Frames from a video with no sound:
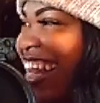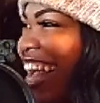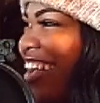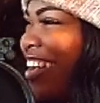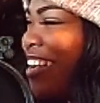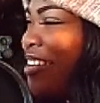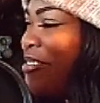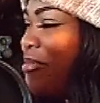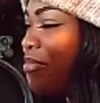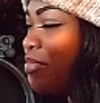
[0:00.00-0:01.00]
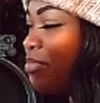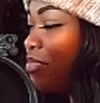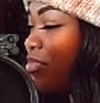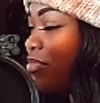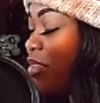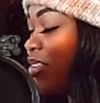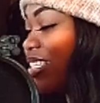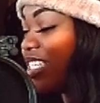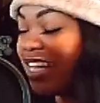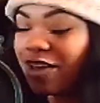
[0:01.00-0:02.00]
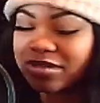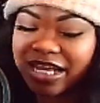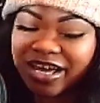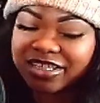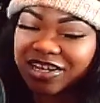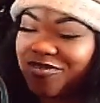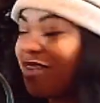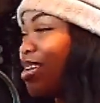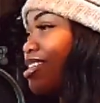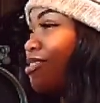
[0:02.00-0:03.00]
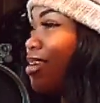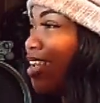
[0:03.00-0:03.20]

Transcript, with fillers: like um. Shit, that was last year. Why am I talking about